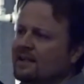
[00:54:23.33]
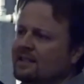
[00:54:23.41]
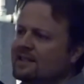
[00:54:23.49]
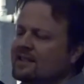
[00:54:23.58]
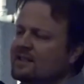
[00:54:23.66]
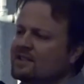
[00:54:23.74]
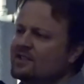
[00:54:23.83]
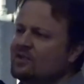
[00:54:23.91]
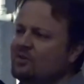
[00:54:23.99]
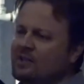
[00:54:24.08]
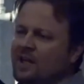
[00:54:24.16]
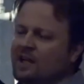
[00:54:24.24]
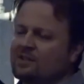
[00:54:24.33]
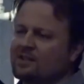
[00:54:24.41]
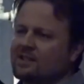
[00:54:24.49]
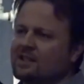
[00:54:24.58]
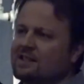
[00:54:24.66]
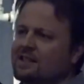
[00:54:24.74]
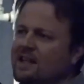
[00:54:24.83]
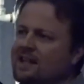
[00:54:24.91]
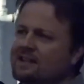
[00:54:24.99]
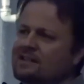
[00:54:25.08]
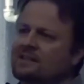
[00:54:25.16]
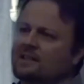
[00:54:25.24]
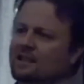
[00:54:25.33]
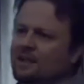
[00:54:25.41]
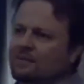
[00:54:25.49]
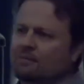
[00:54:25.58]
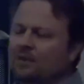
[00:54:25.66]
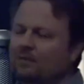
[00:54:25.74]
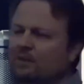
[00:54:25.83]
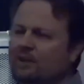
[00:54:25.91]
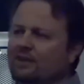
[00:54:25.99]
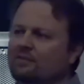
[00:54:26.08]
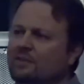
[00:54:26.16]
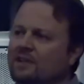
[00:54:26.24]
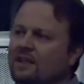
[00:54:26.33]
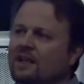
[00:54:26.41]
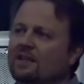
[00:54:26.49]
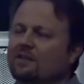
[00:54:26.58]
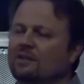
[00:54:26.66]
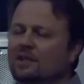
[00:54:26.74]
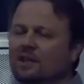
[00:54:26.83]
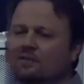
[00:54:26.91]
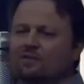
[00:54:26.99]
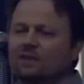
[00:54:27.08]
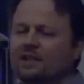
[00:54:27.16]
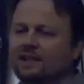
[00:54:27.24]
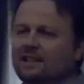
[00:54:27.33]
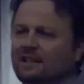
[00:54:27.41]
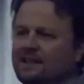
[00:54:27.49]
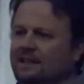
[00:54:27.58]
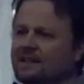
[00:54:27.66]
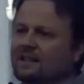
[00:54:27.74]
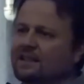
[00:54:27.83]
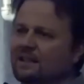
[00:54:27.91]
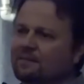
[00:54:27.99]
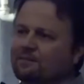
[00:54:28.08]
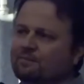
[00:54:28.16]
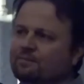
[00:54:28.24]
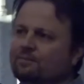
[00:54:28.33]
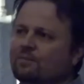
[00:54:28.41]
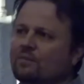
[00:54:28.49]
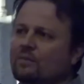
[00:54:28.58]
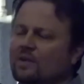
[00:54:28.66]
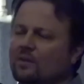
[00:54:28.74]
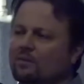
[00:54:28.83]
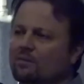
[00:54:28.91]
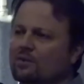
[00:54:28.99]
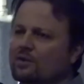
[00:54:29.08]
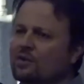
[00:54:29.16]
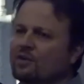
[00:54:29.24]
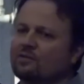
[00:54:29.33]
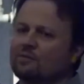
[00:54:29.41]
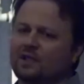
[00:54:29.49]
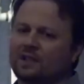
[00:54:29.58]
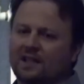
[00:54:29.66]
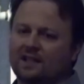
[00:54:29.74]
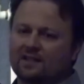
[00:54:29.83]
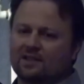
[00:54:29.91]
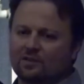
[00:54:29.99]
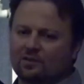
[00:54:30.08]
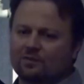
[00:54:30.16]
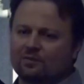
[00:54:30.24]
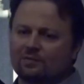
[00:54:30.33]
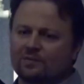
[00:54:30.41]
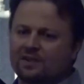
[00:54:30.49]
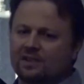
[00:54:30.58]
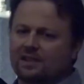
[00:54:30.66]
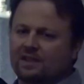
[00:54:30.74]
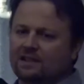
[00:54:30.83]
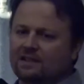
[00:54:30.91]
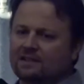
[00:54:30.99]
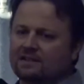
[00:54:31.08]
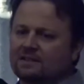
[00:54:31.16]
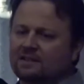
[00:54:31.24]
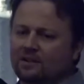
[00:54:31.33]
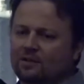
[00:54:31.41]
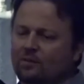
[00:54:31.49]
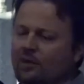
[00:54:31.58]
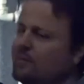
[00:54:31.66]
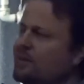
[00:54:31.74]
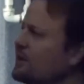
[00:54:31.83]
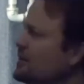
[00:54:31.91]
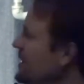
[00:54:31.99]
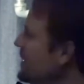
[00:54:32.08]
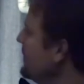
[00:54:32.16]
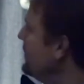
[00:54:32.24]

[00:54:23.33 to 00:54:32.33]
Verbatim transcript: Since 2010, people have been now finding preserved melanosomes primarily in the